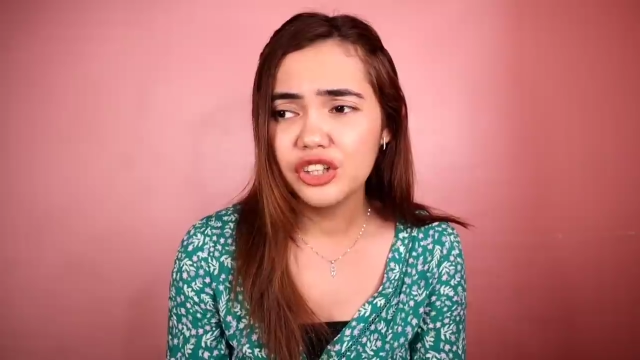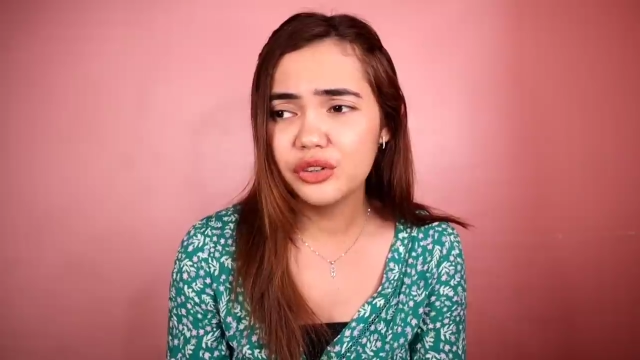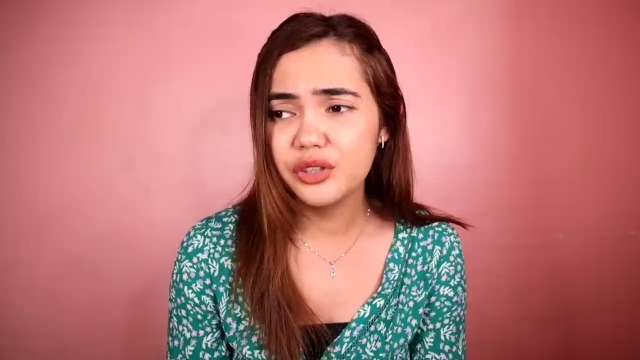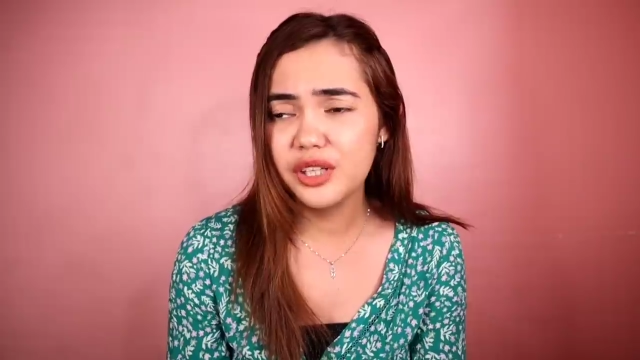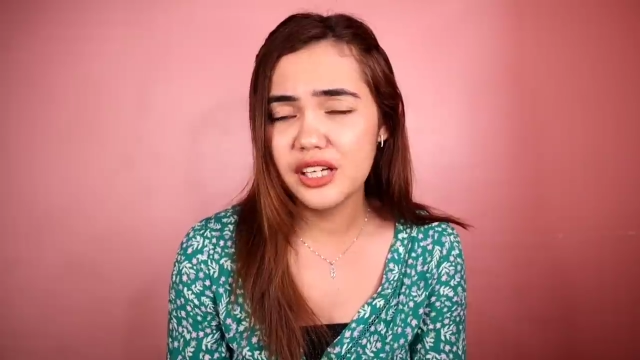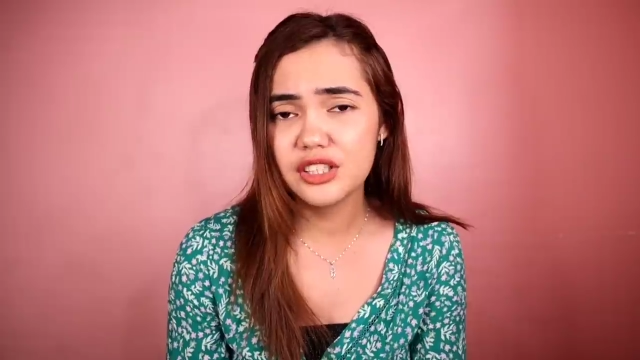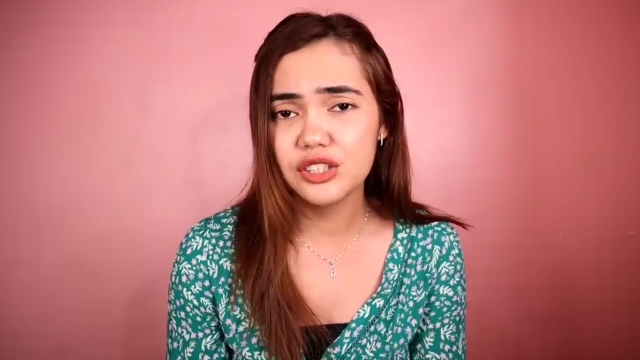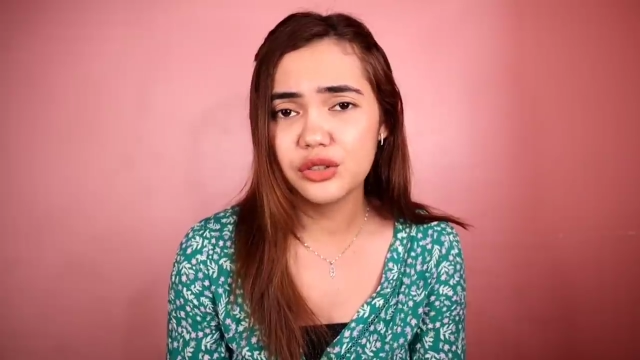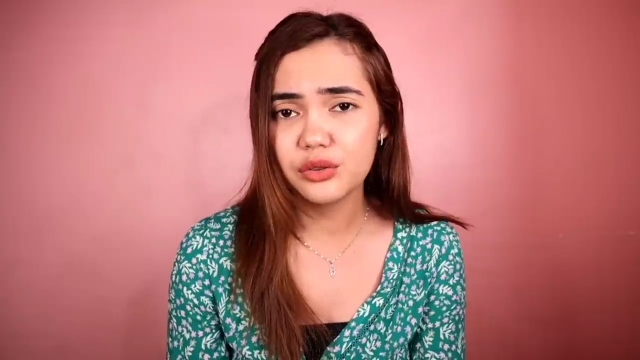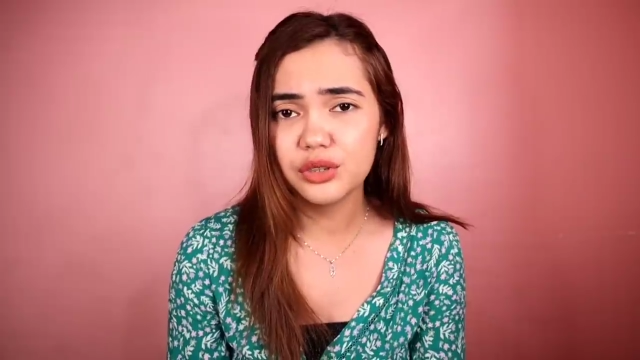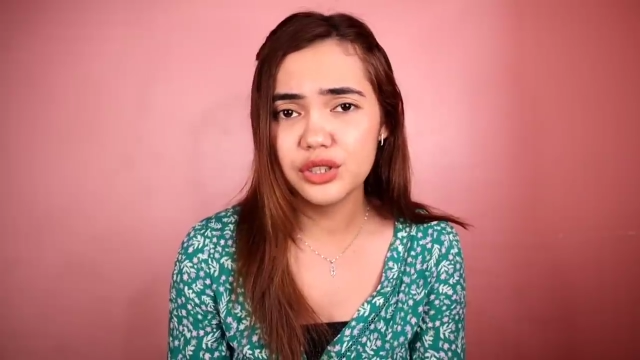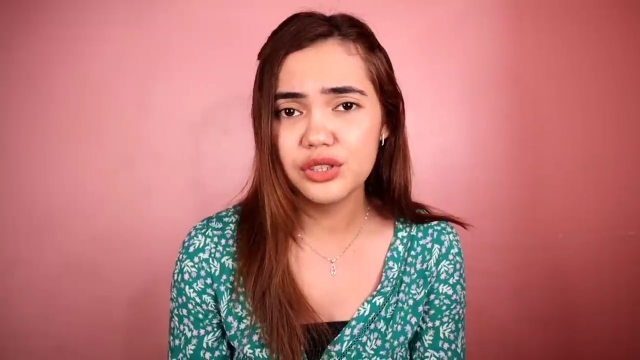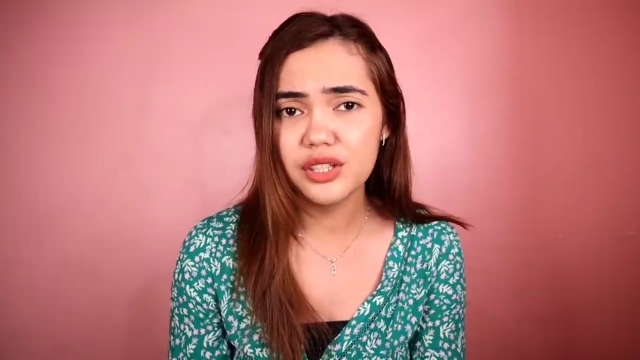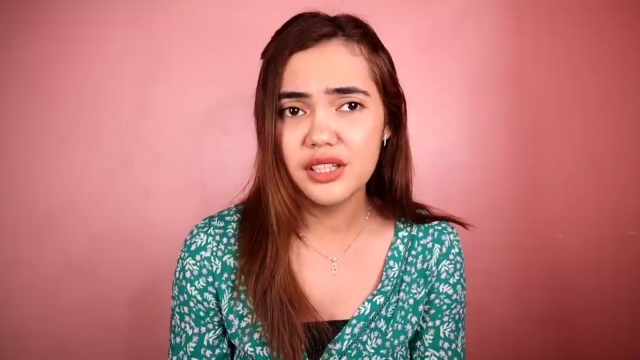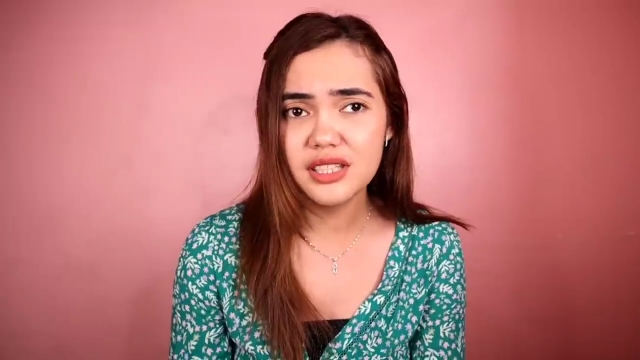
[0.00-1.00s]
Now, the
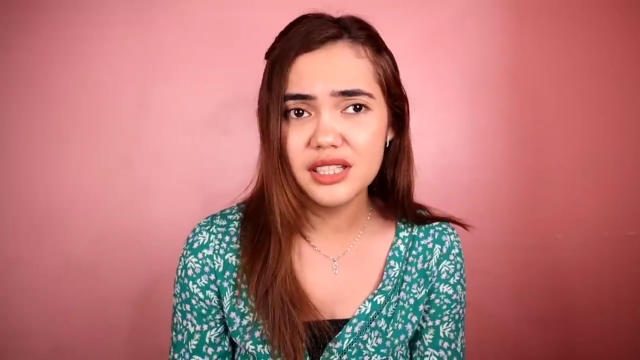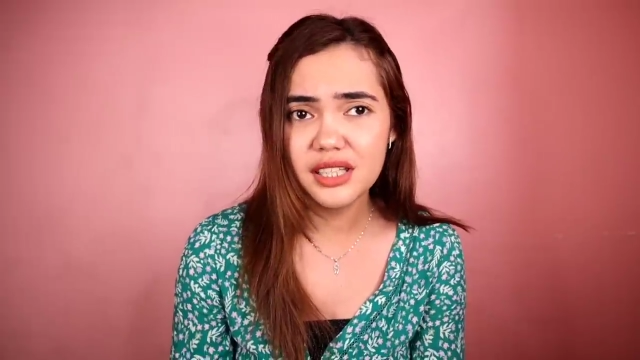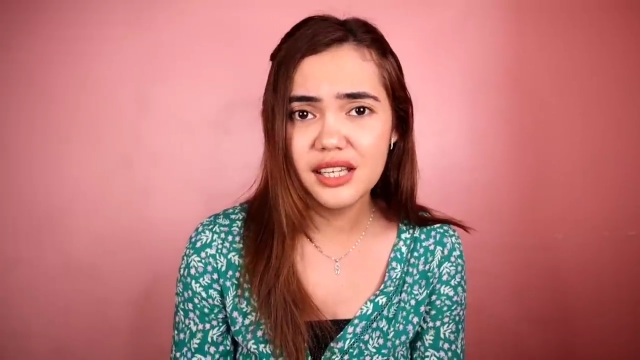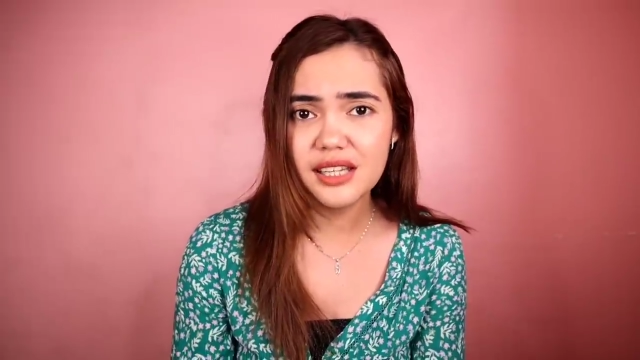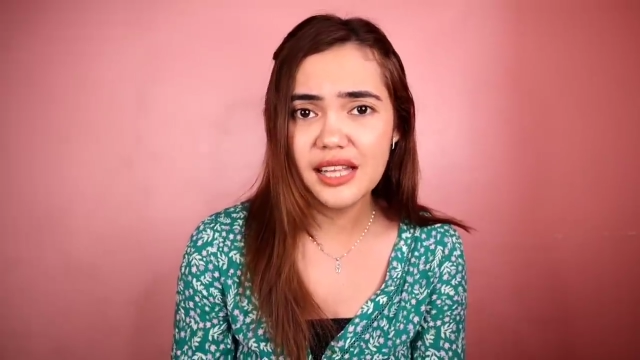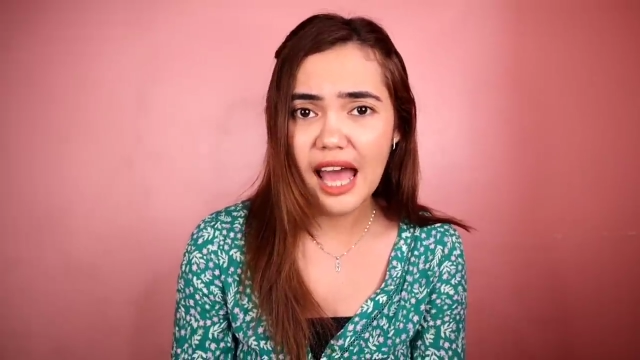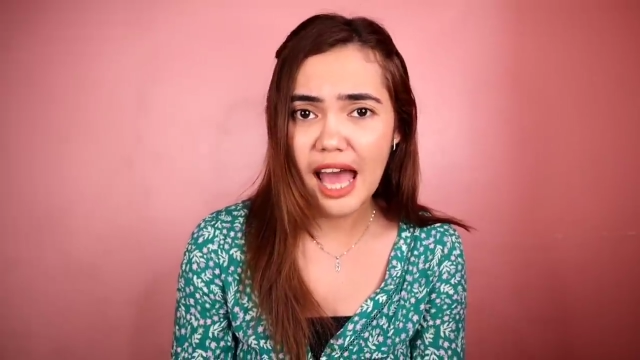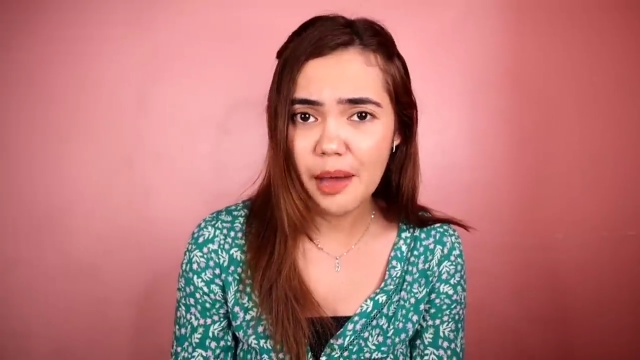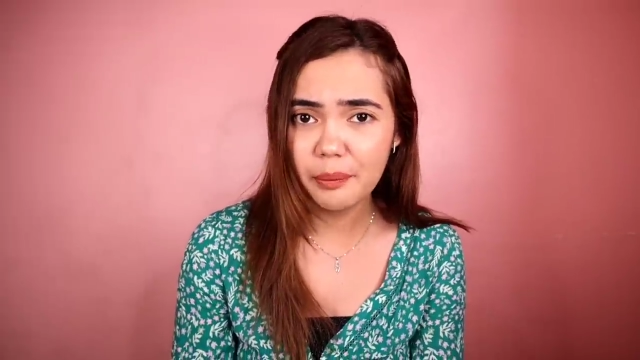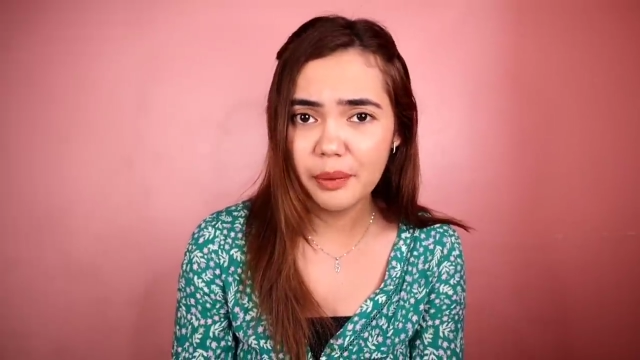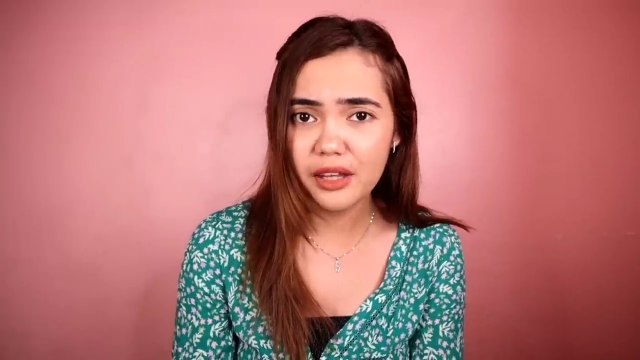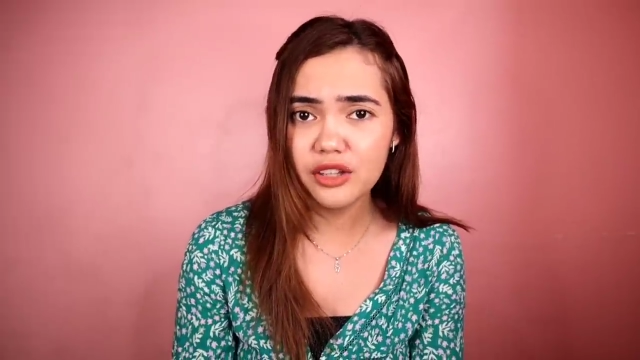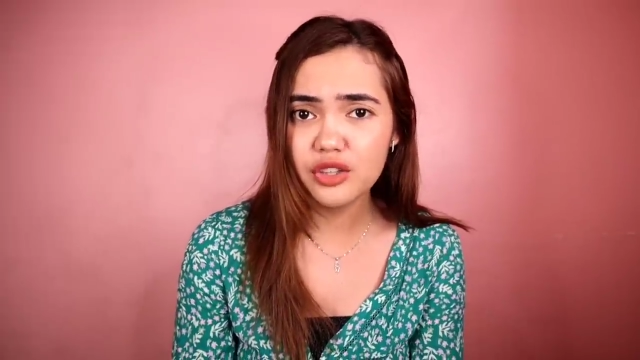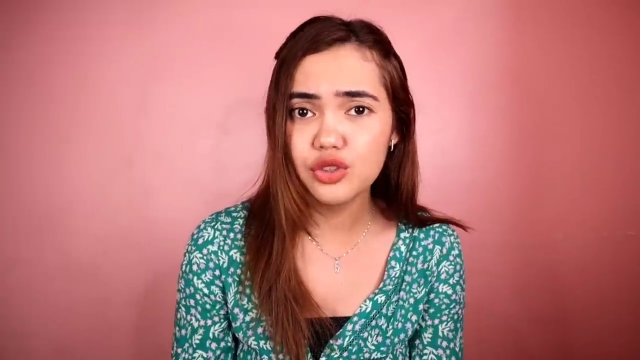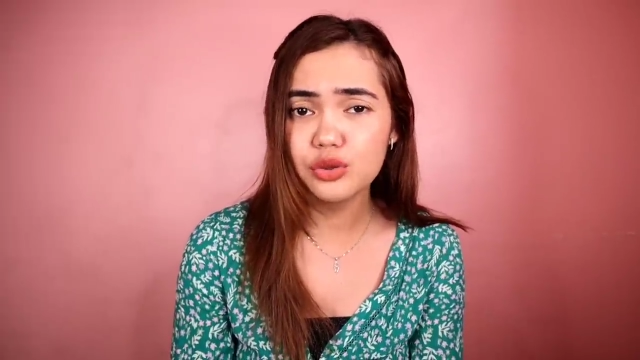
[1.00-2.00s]
extortion incident
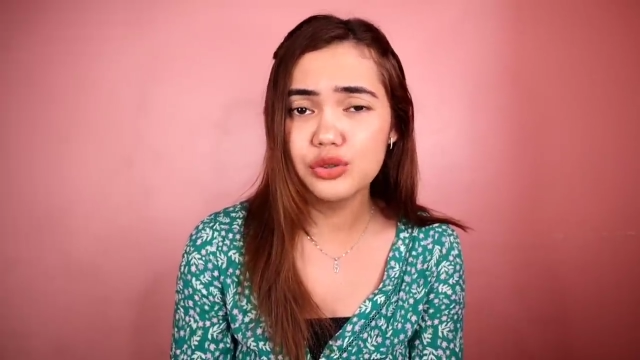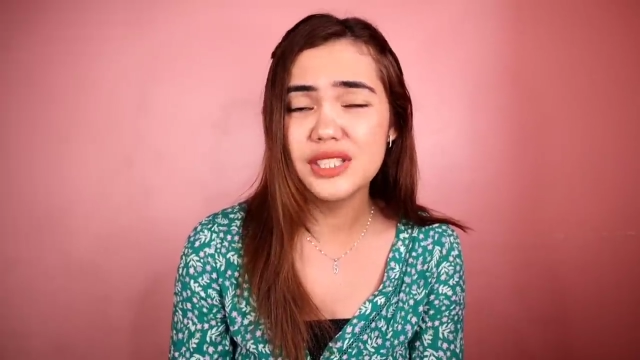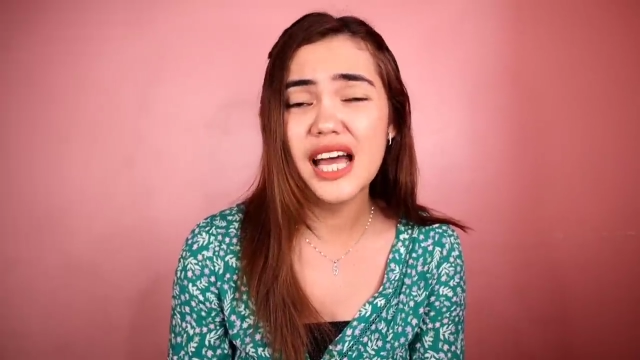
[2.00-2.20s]
happened to